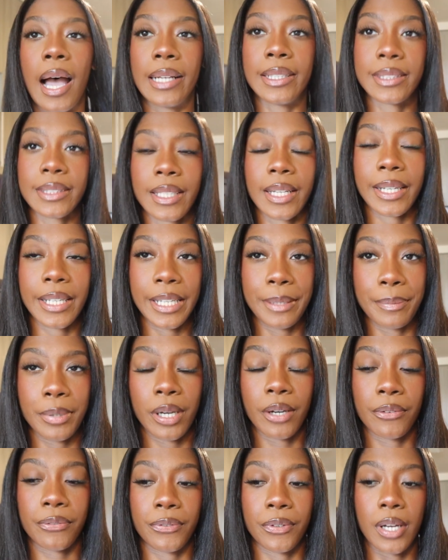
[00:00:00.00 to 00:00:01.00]
I just got an
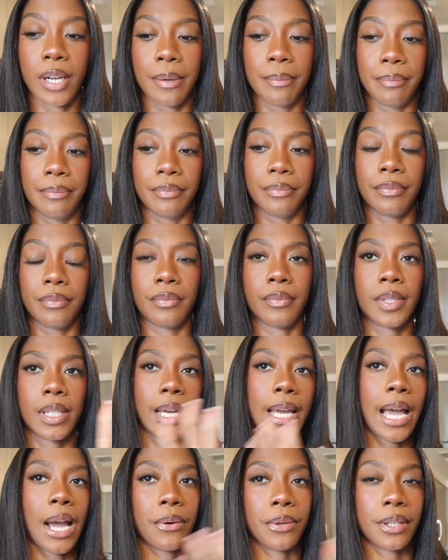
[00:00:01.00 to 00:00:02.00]
email from
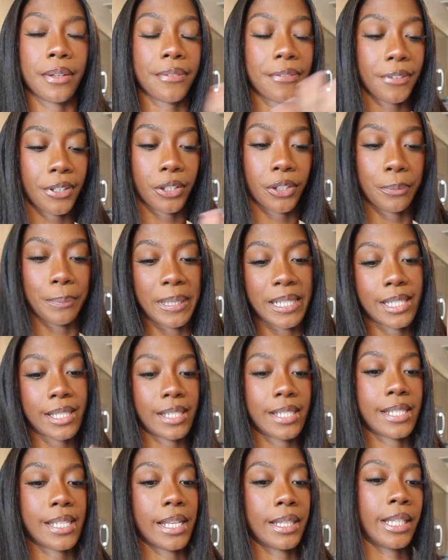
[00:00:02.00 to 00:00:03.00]
the Audi field
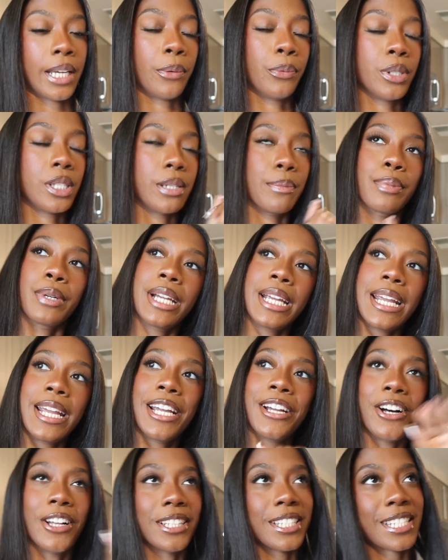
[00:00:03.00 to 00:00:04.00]
basically saying like what to
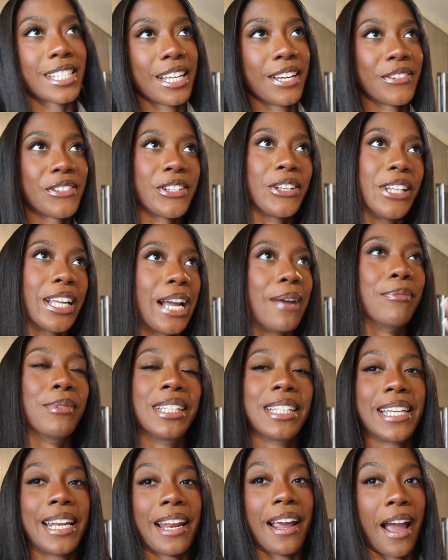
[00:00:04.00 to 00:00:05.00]
bring, all the stuff. So like I'm
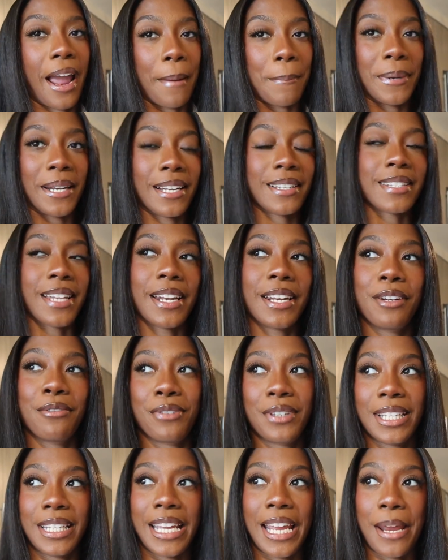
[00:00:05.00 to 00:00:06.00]
really getting hyped and excited
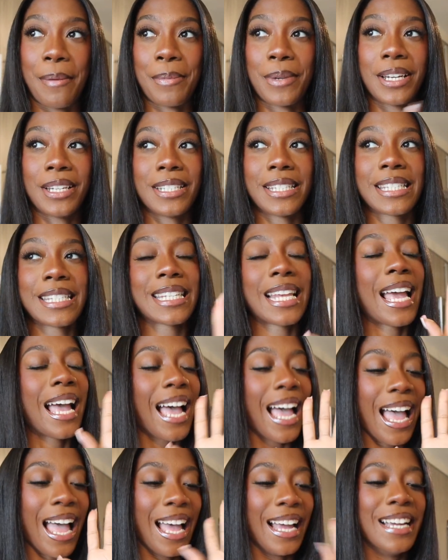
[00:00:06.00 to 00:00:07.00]
for the game because ah!